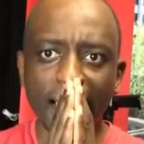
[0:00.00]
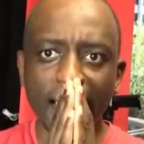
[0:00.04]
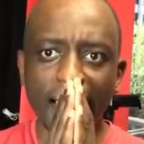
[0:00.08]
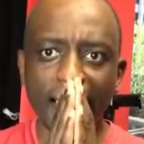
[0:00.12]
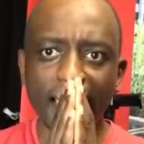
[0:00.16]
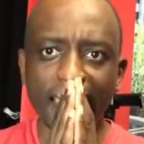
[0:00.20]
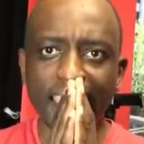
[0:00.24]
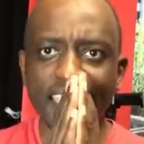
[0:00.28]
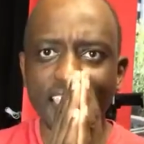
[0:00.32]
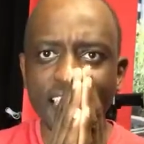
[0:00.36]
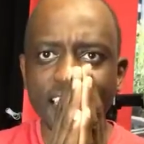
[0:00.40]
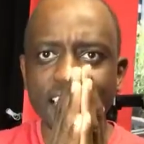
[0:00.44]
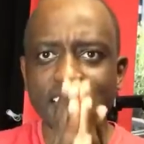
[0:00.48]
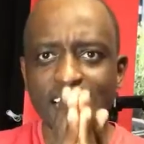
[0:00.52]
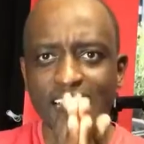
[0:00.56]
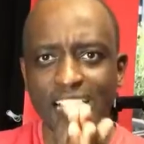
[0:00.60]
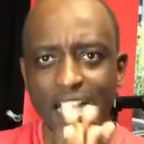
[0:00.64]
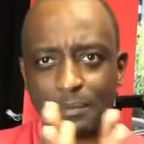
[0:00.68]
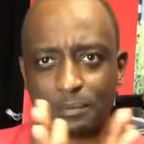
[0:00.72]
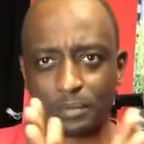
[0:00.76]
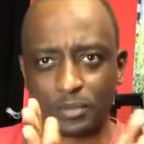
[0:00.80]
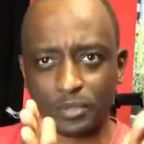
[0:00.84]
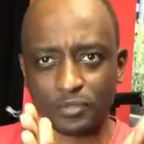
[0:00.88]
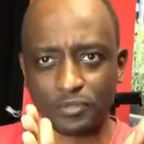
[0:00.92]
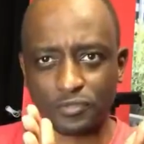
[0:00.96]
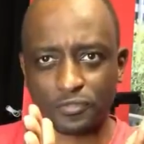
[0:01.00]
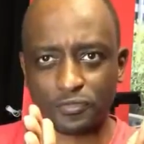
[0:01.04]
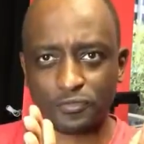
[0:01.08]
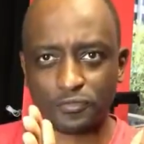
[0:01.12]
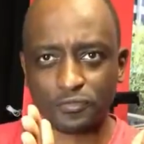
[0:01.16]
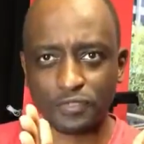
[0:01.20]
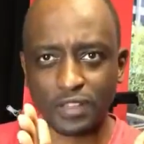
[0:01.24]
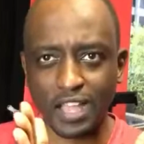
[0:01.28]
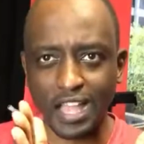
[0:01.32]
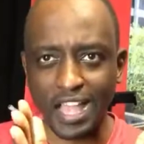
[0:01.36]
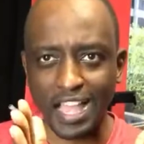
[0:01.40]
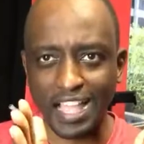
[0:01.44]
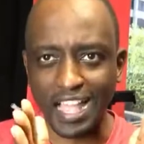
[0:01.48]
here's a couple of
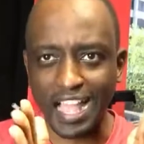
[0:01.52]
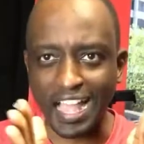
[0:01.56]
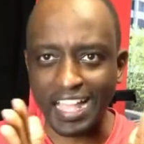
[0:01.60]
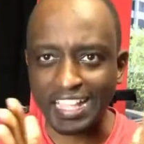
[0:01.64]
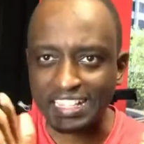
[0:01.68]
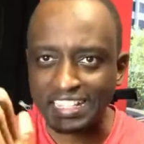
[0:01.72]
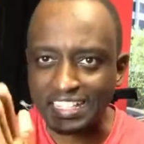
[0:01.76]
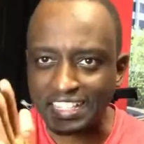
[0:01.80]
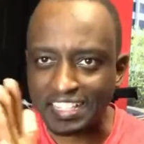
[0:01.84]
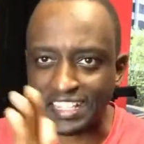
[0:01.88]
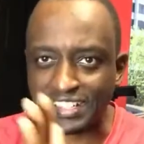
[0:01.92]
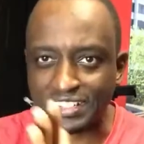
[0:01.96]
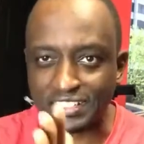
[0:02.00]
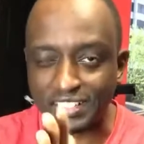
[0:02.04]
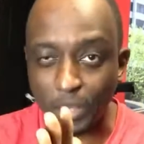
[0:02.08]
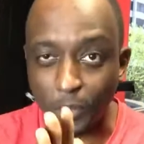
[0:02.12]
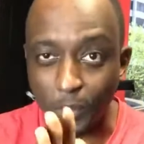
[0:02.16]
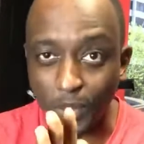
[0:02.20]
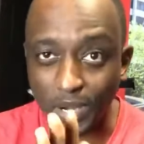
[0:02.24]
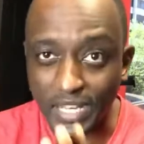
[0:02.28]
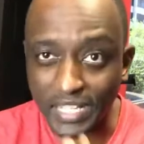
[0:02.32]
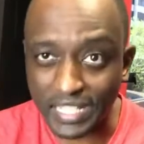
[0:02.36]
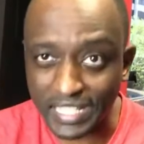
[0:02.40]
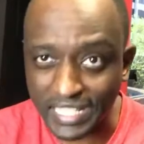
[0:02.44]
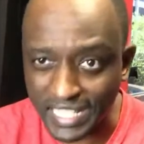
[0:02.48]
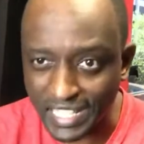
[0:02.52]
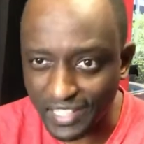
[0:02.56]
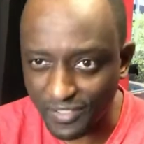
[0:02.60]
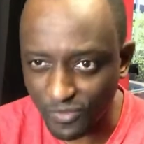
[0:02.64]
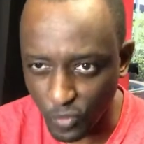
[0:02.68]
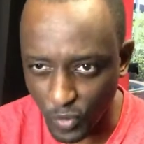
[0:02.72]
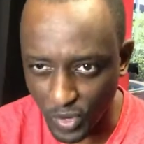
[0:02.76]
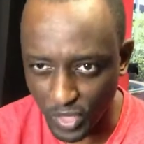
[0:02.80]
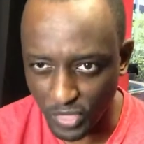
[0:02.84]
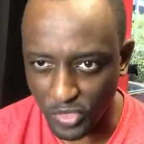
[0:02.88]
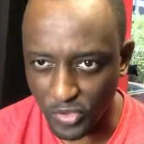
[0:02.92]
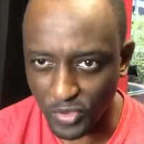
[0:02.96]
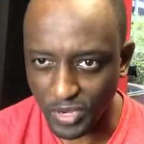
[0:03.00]
ideas I want to leave
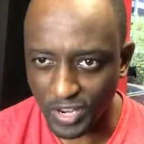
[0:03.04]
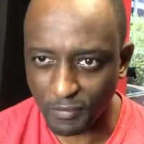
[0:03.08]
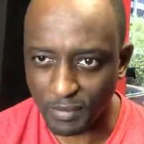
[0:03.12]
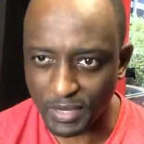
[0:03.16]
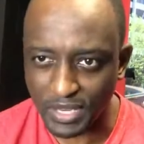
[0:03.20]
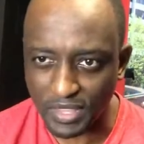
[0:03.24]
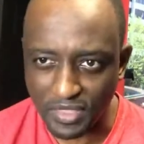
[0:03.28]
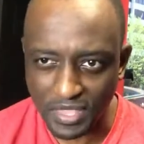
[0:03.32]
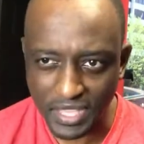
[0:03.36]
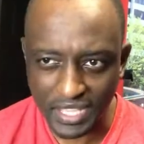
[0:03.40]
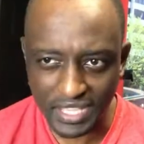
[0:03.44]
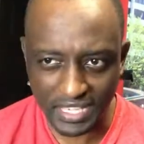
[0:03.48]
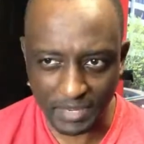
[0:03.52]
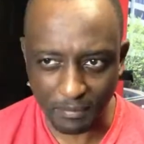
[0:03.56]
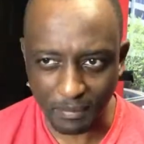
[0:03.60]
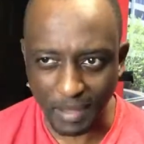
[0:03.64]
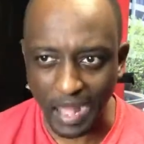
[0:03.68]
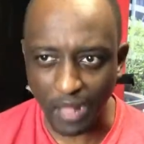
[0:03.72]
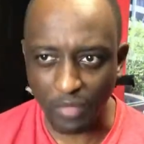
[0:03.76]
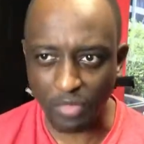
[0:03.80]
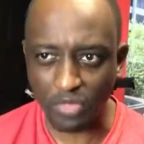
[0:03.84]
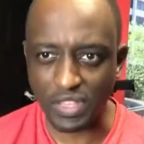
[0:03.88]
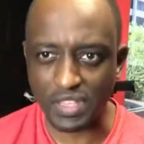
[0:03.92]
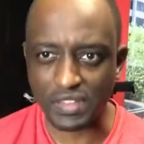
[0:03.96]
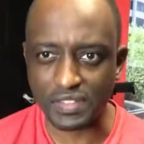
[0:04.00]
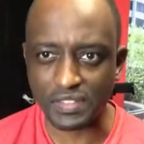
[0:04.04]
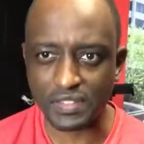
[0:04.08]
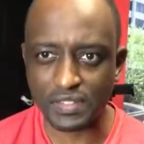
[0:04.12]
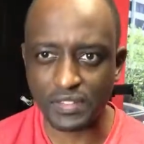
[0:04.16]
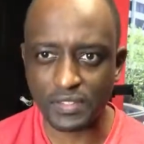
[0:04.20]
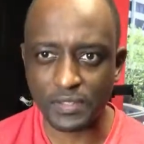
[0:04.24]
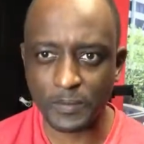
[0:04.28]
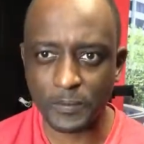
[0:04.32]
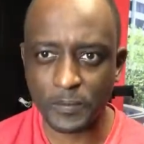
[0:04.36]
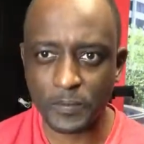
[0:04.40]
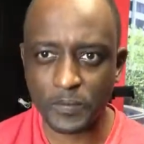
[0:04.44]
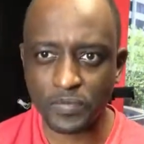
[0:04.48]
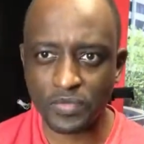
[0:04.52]
with you, and I've been thinking about this.
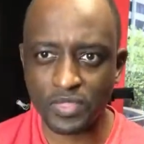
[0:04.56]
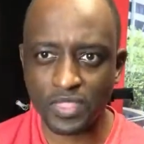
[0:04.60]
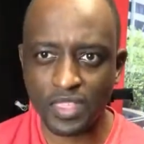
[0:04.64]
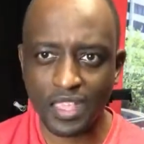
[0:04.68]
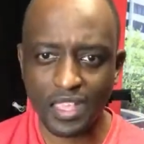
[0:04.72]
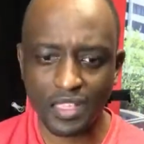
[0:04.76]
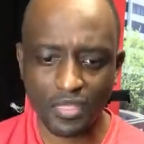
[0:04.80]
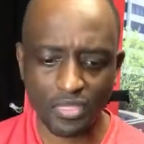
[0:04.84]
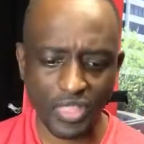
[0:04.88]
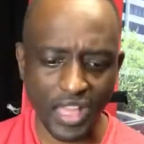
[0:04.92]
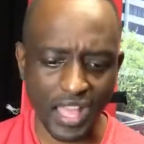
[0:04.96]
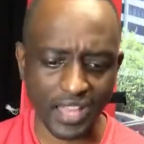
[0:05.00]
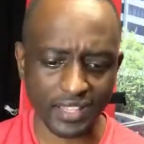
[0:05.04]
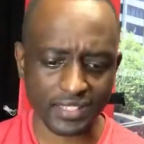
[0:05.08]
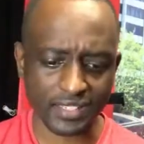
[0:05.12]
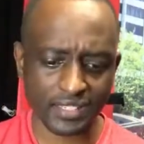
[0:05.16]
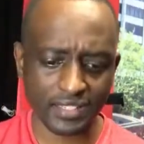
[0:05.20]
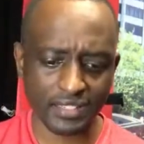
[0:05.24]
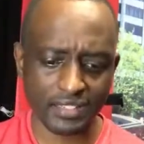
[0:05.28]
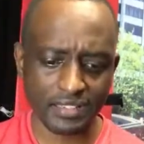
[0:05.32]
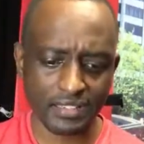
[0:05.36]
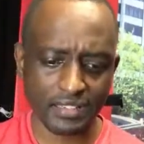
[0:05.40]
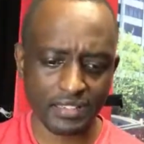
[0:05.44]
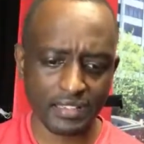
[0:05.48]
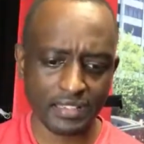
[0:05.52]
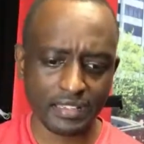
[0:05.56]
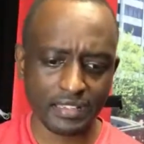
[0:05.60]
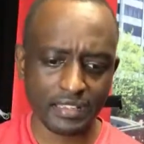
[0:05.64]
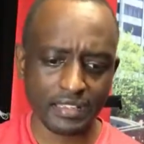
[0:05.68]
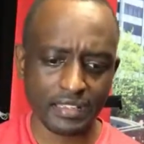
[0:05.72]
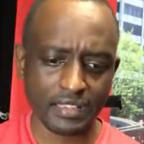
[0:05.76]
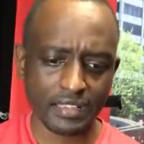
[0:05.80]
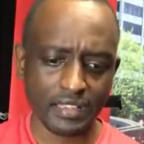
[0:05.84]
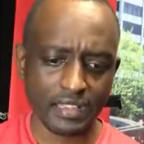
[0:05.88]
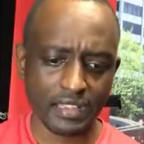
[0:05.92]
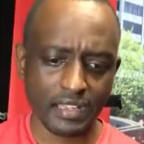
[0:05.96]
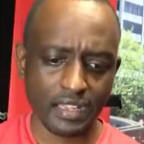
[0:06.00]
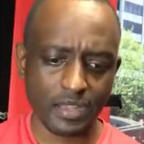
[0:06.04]
That,
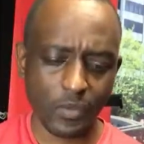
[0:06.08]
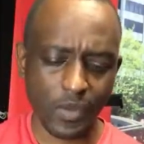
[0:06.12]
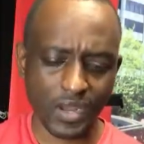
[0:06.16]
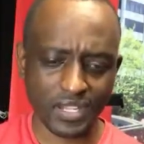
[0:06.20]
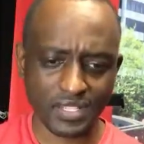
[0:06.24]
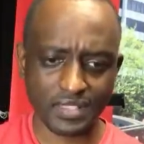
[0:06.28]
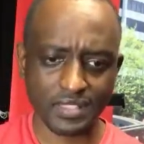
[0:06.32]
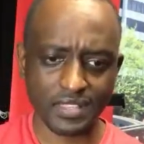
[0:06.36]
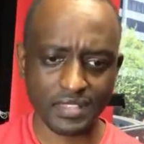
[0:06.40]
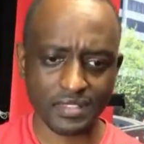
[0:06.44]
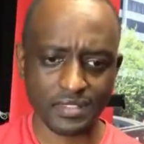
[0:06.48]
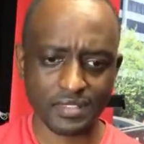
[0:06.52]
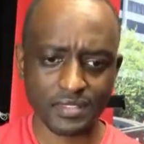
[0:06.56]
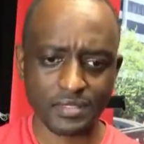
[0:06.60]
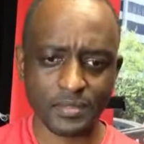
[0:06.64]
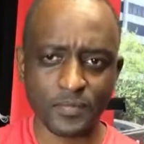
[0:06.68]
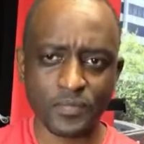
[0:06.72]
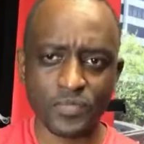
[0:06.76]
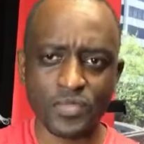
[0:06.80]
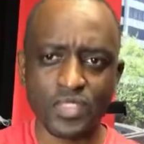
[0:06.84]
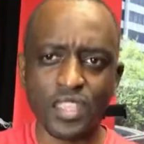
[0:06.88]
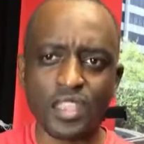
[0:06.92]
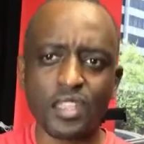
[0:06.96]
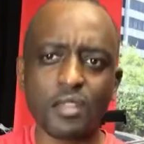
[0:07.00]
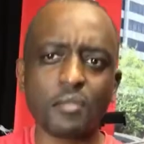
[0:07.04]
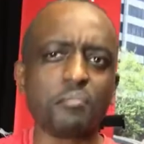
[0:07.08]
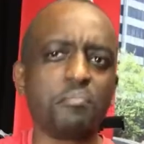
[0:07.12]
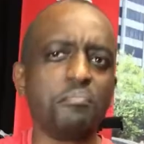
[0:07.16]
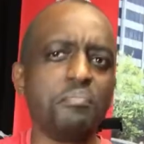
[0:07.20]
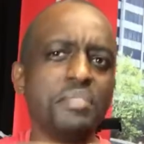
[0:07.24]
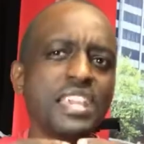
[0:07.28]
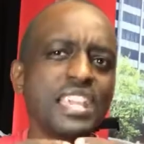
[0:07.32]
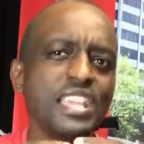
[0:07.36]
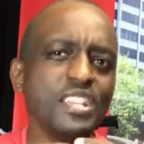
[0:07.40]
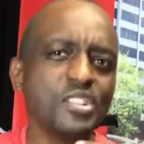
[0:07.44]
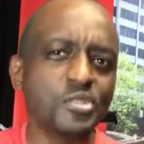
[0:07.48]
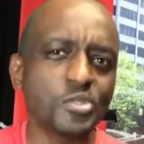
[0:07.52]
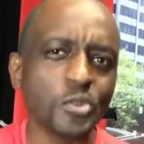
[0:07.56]
watch this,
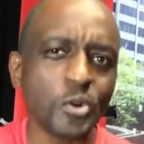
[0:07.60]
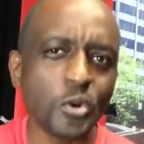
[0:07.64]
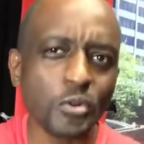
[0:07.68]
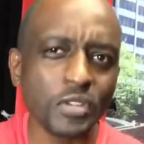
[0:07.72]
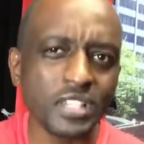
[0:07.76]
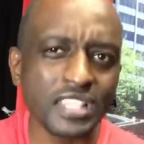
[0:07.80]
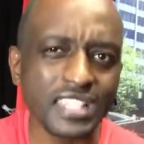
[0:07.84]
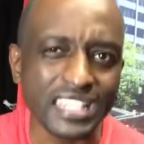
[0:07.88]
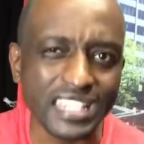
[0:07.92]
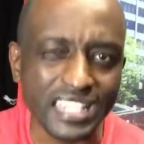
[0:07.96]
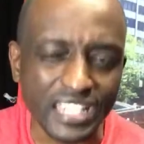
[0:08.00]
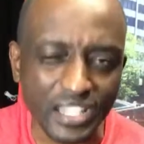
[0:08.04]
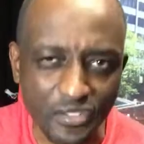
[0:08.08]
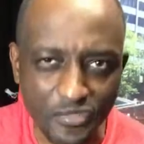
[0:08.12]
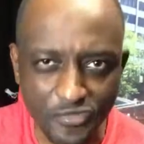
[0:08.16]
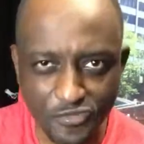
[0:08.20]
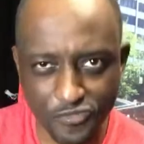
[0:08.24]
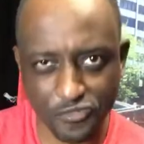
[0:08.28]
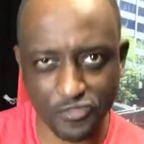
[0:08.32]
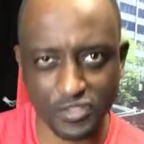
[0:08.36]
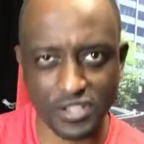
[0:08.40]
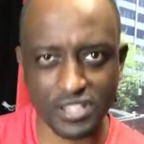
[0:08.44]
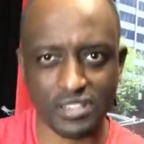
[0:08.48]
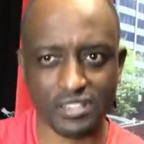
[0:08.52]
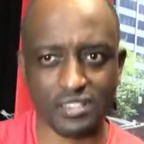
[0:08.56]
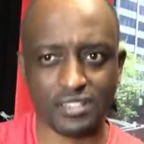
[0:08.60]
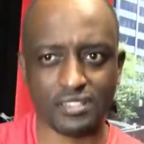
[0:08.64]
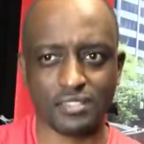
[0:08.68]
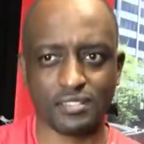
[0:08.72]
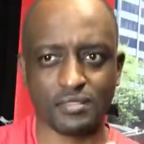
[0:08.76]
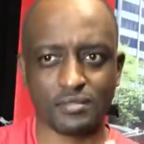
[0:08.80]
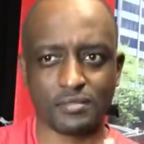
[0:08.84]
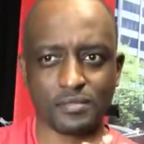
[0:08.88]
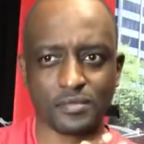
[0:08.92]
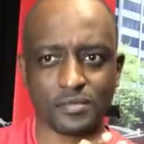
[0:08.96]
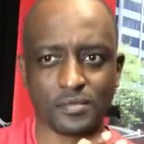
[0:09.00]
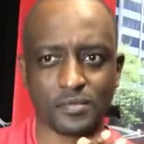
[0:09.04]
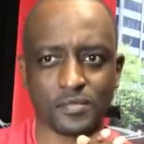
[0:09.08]
be so different
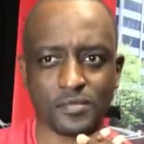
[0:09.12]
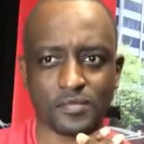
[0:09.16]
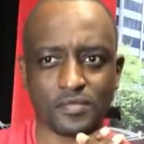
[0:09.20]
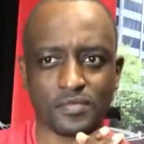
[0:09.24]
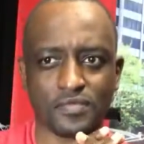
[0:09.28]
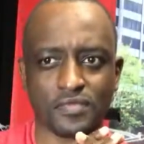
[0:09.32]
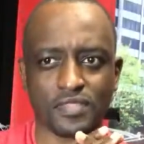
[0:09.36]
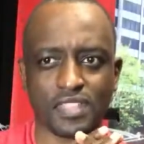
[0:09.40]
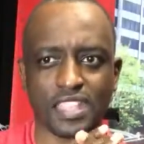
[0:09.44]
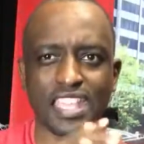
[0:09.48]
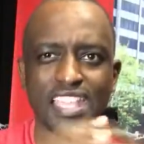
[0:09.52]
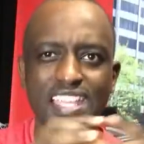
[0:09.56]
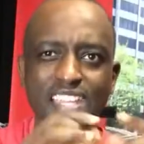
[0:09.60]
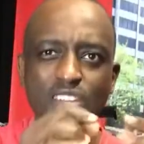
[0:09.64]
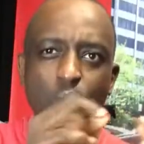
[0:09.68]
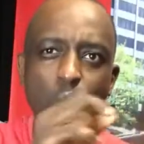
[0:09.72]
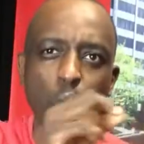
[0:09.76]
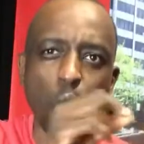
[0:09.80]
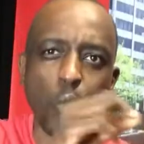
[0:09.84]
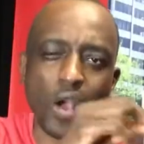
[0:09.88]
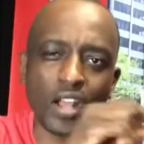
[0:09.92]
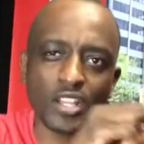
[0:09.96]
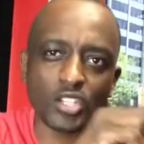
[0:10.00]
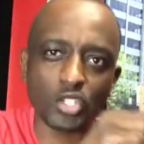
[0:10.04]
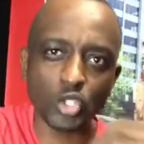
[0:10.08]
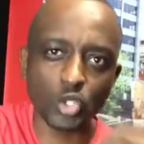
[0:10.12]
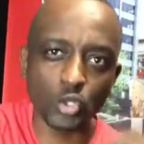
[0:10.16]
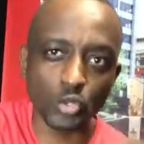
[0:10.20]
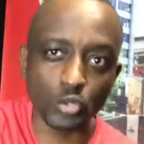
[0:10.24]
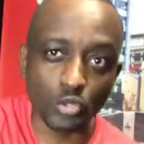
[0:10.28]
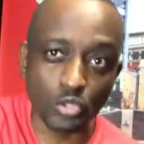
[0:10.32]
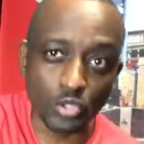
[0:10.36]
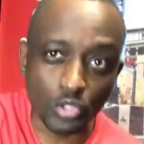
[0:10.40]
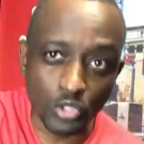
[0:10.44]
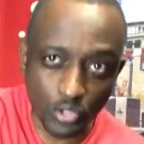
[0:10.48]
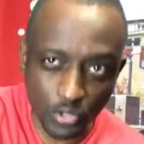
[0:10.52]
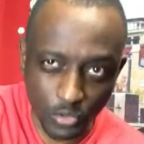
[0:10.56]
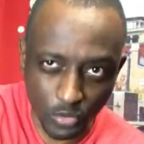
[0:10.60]
in what you
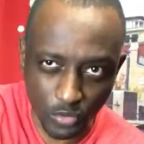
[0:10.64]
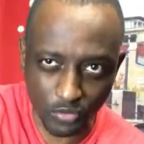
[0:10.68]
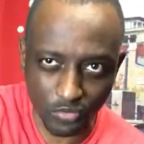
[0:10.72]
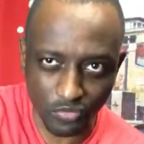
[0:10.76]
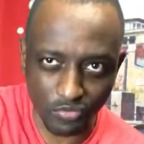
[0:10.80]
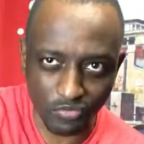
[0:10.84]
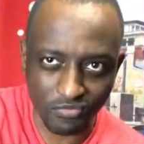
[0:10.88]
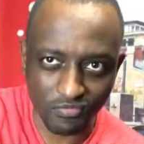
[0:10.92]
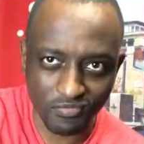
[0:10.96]
do